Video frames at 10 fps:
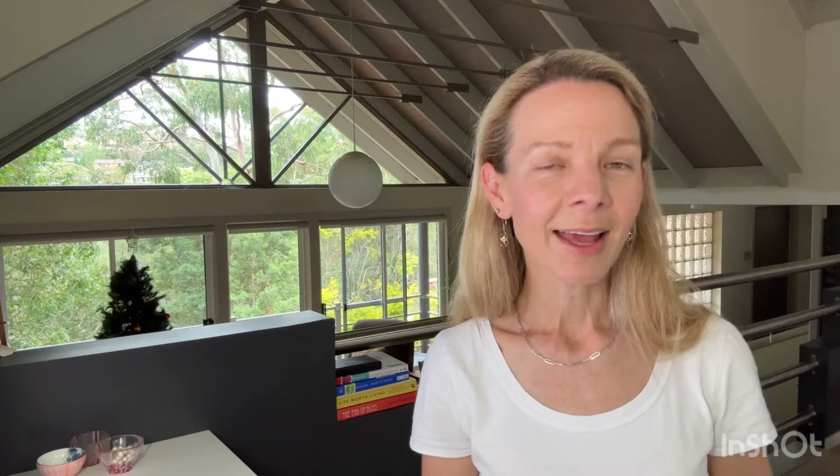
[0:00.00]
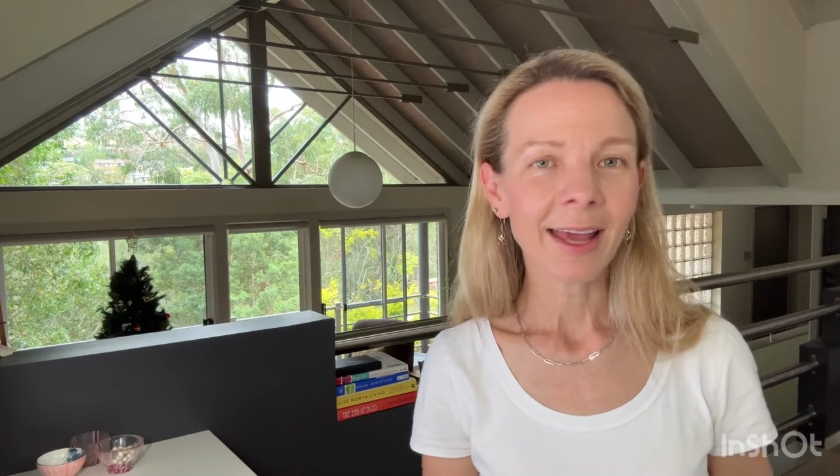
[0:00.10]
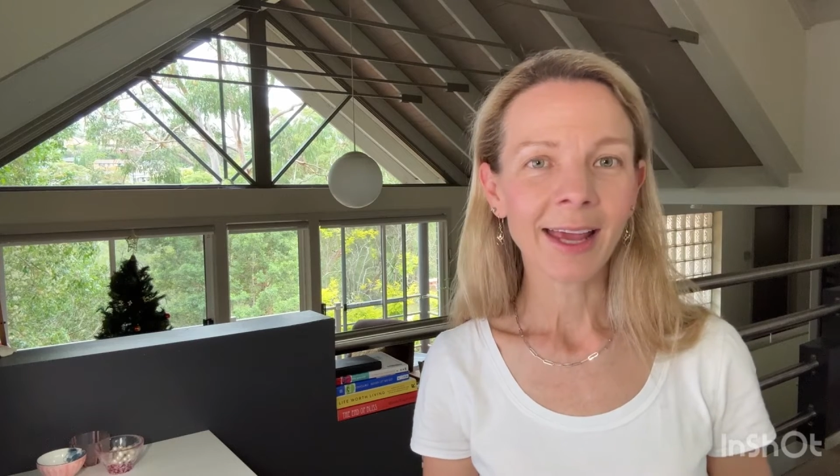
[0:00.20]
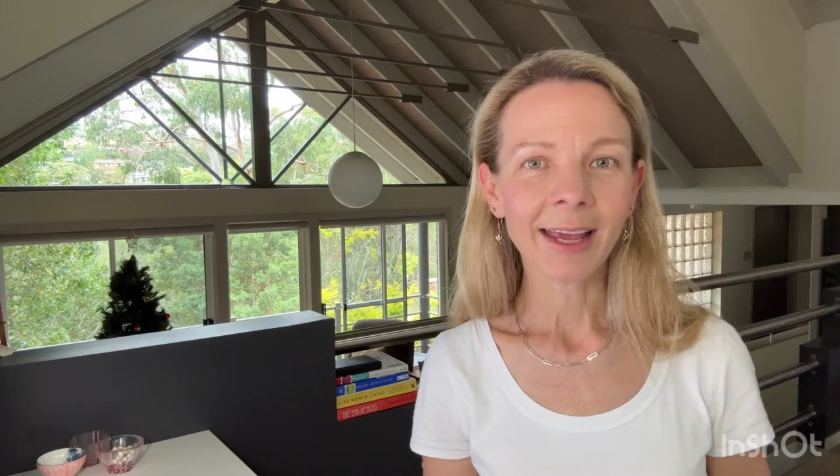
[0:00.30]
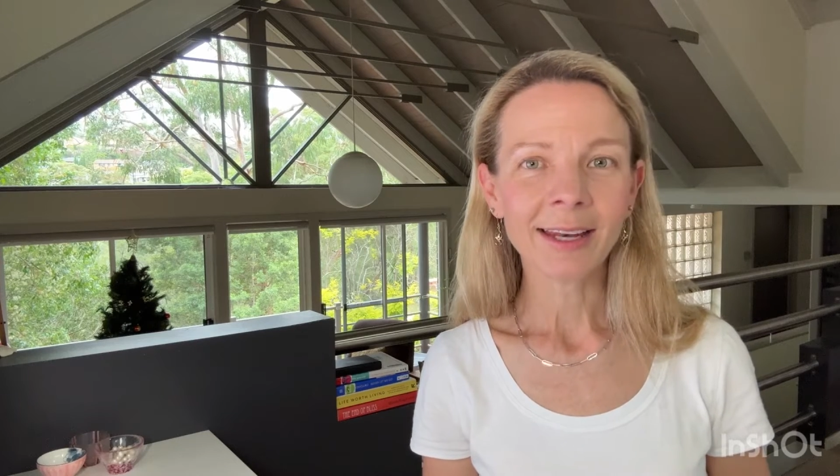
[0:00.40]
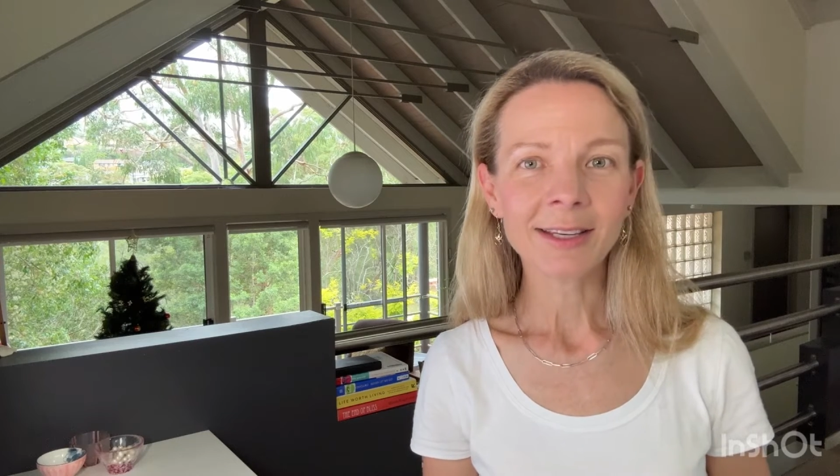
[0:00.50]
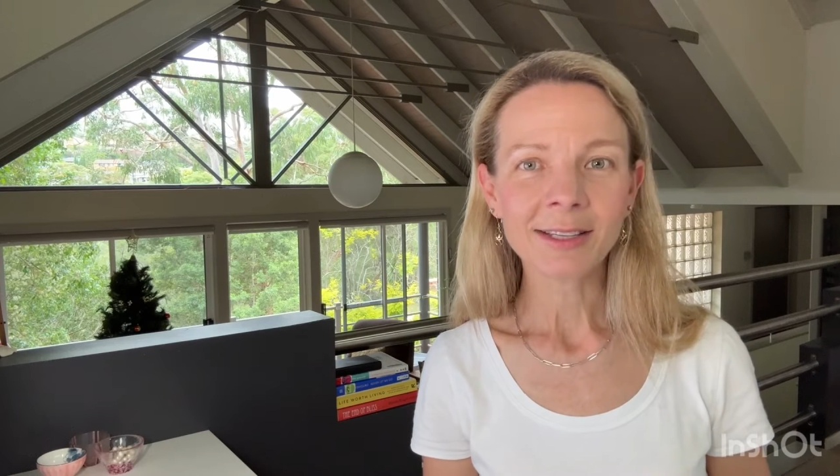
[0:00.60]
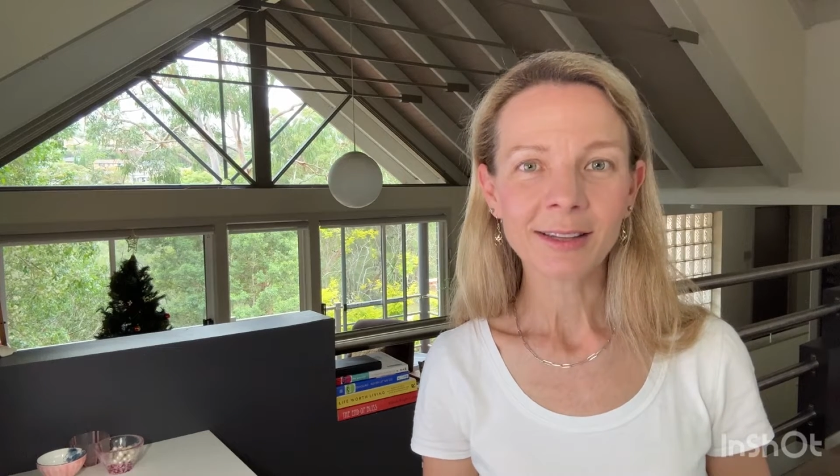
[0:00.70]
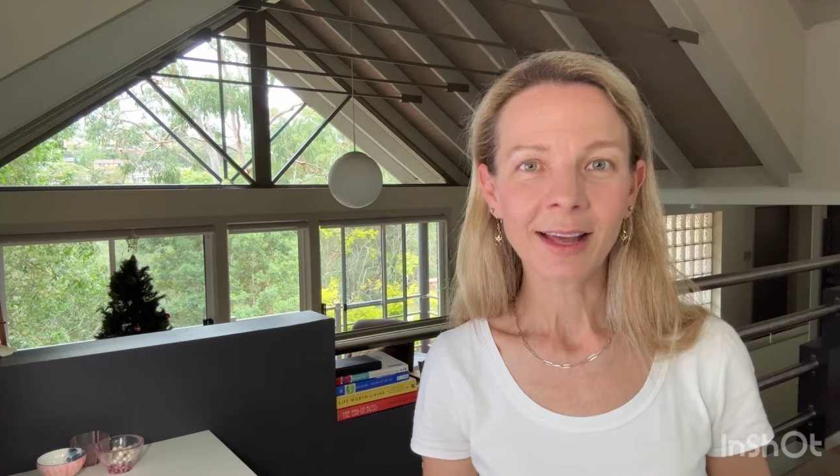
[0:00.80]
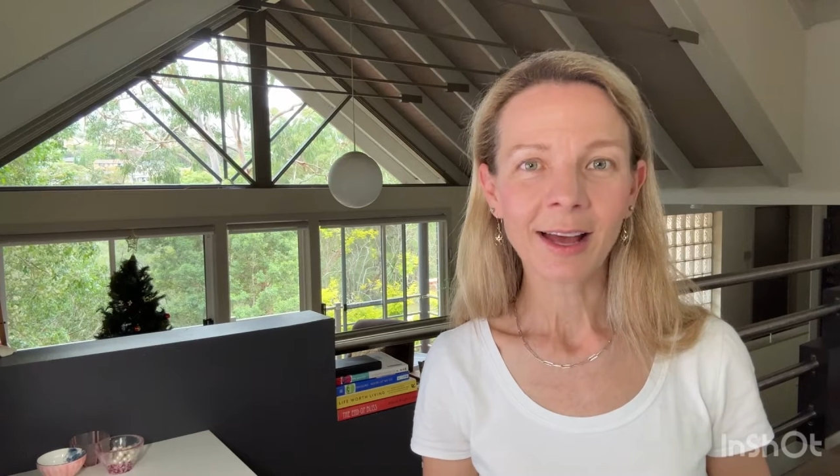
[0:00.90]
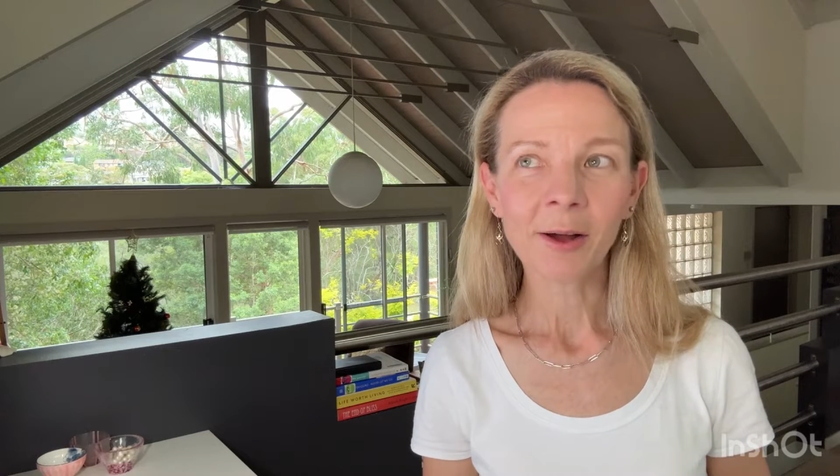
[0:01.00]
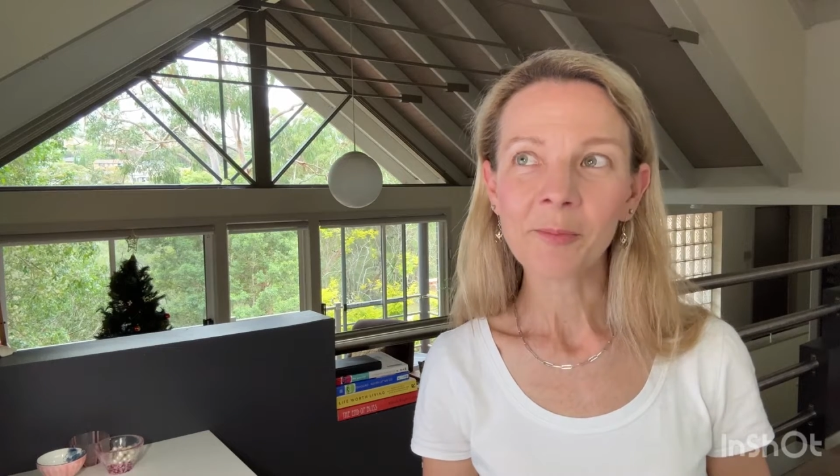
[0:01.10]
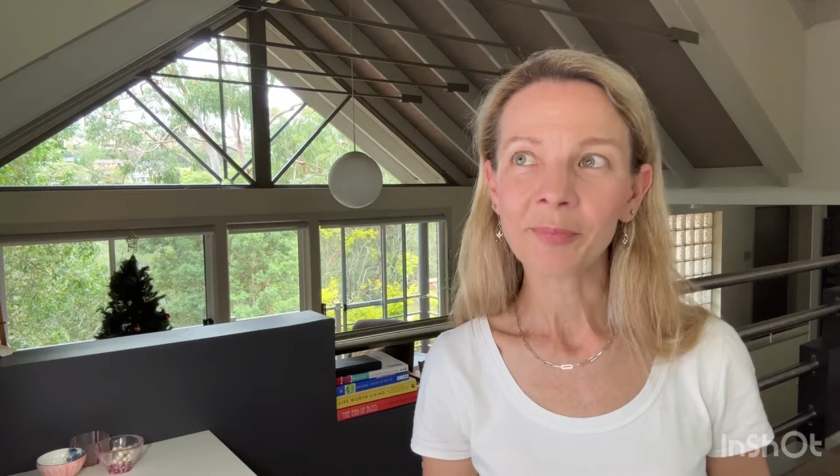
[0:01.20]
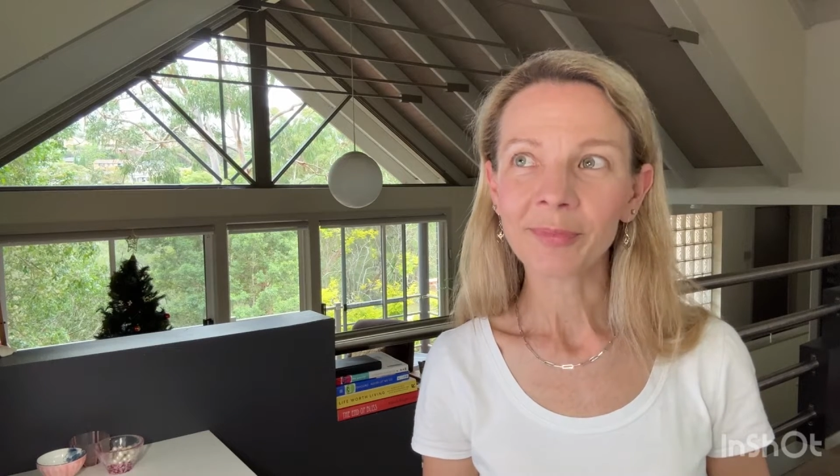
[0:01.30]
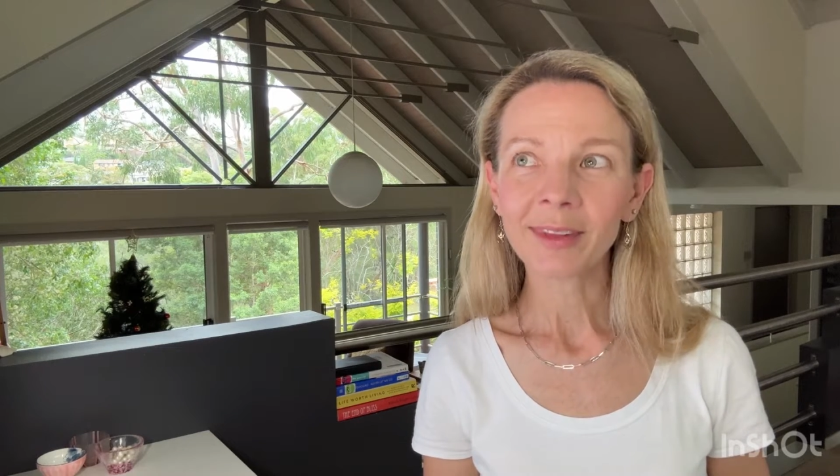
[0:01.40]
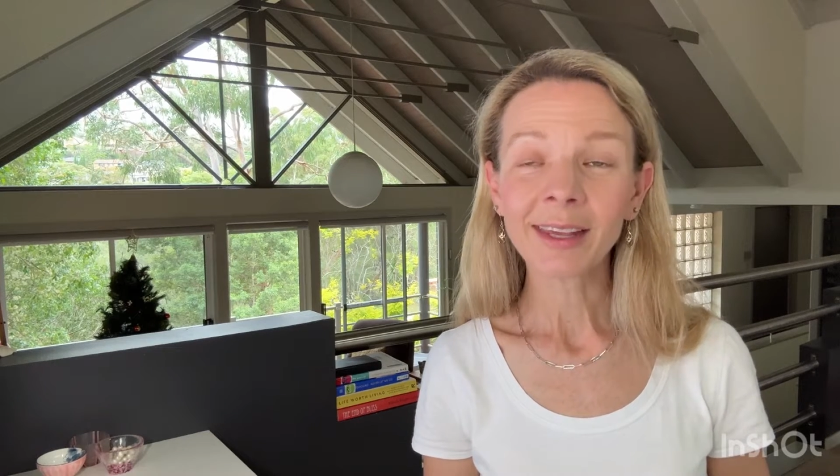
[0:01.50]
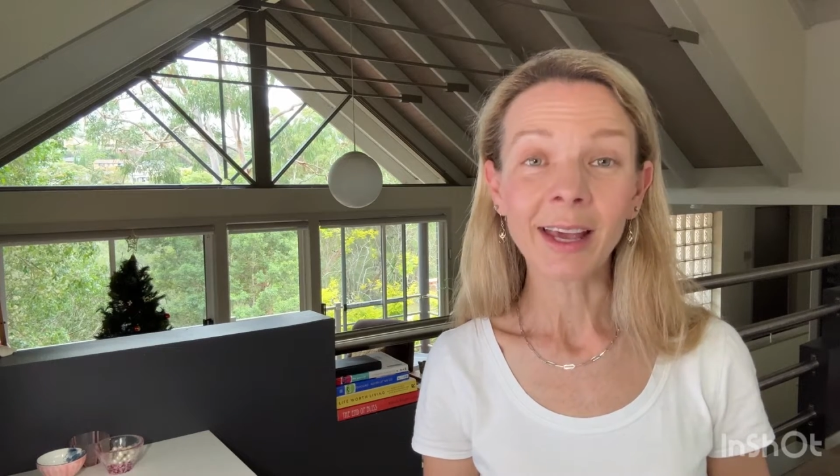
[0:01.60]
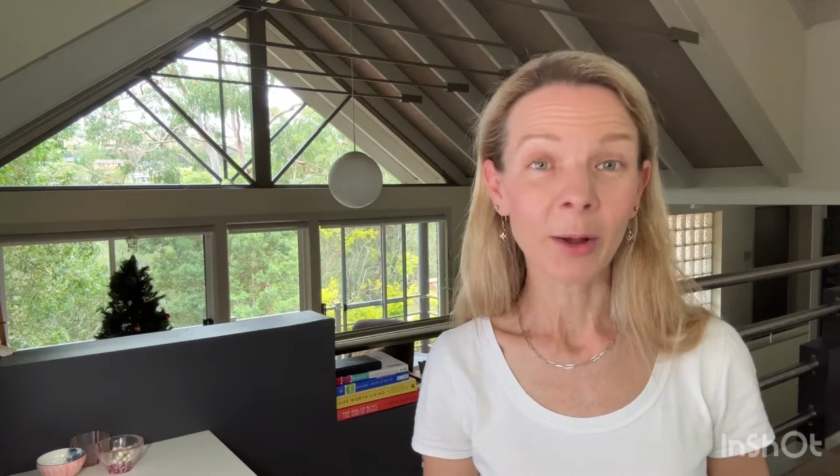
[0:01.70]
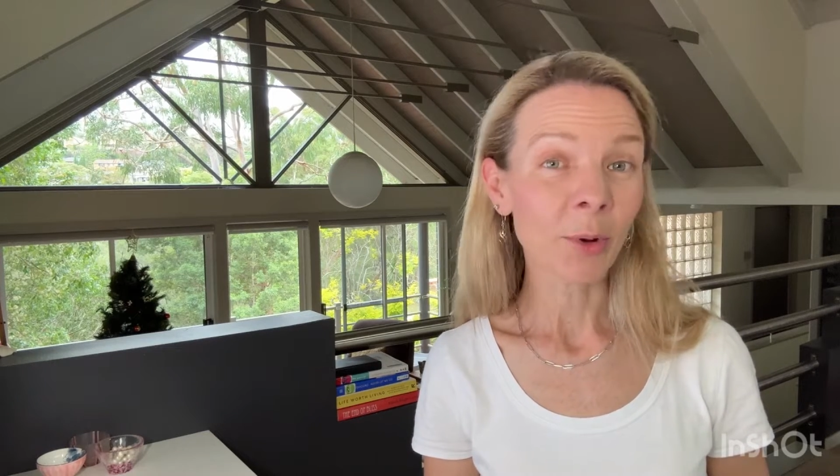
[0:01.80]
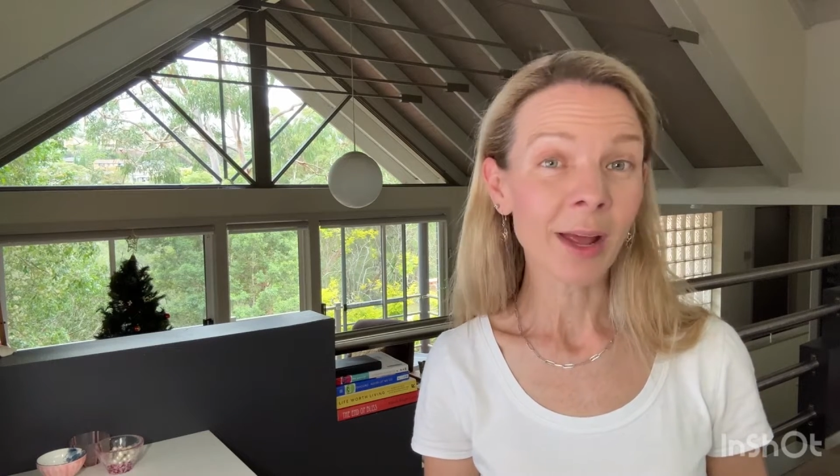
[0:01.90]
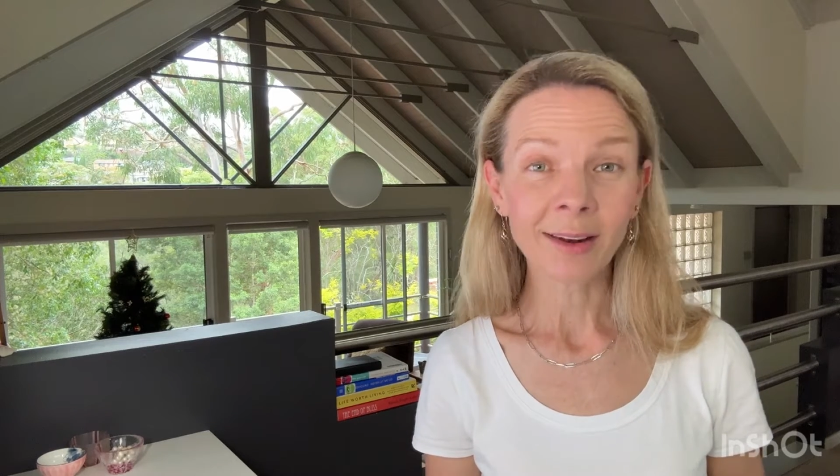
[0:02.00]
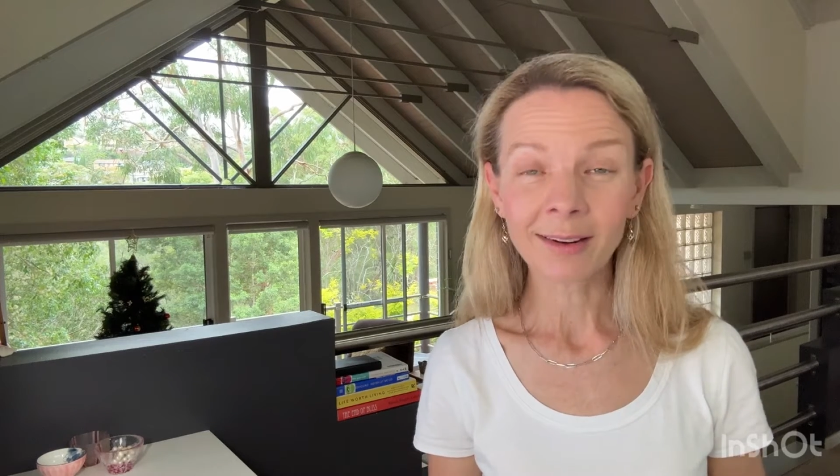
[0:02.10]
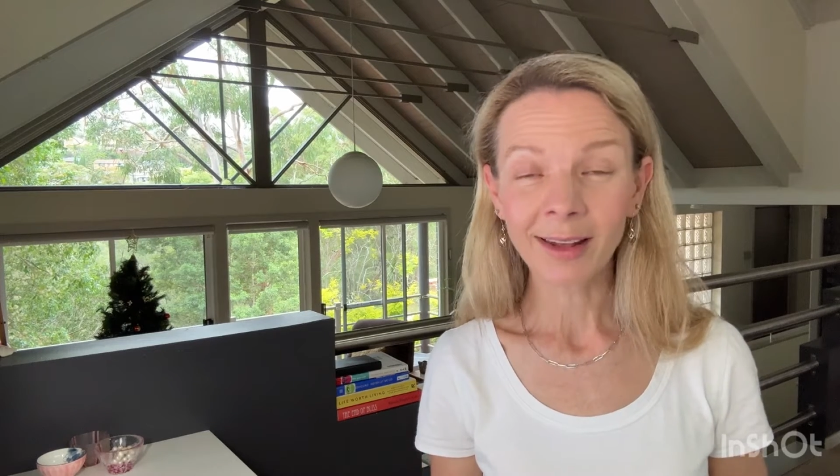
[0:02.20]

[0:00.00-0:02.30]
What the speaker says: And and